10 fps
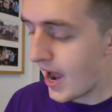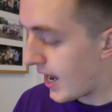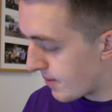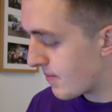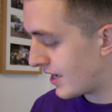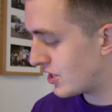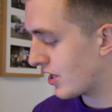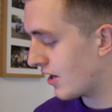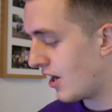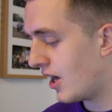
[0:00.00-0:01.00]
and a
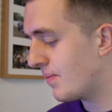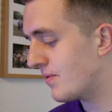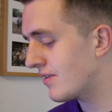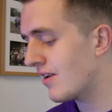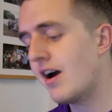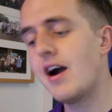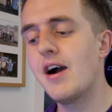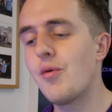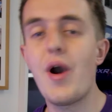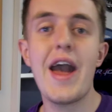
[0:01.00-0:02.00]
Magikarp, and
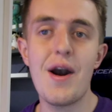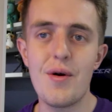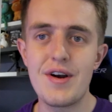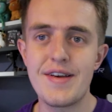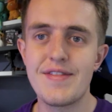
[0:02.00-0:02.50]
wow.